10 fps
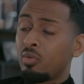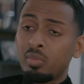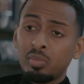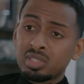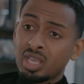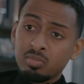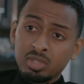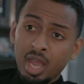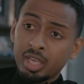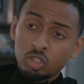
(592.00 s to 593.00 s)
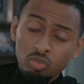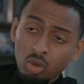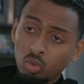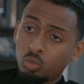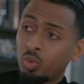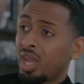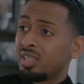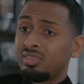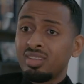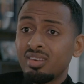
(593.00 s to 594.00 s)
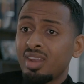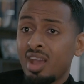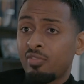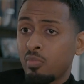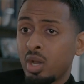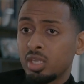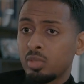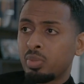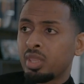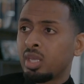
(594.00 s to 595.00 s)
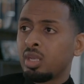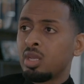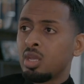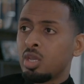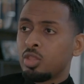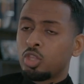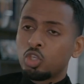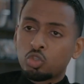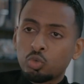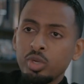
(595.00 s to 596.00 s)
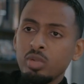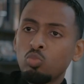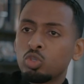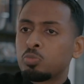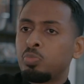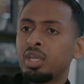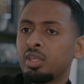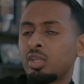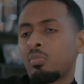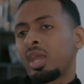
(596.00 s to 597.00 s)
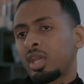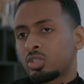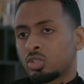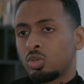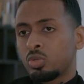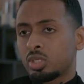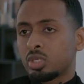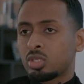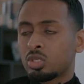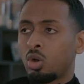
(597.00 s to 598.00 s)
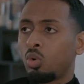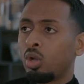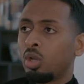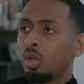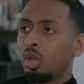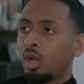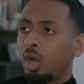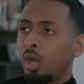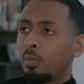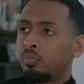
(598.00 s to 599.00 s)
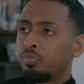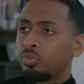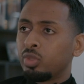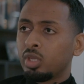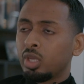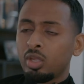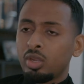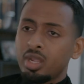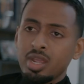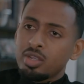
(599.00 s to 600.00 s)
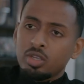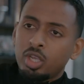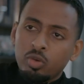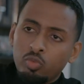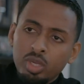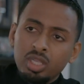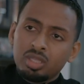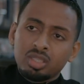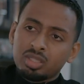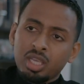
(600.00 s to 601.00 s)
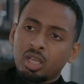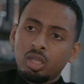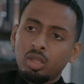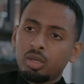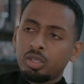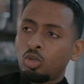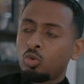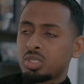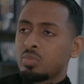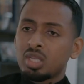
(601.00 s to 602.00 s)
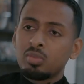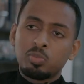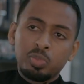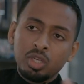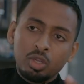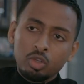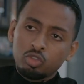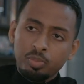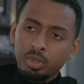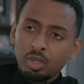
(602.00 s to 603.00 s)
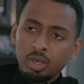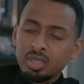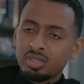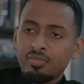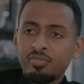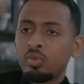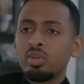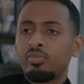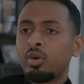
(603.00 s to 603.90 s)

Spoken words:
I remember times that I struggled when I didn't have money, but then the dream was bigger than my excuses. So it really does take a lot. You know, sometimes being an entrepreneur is a very,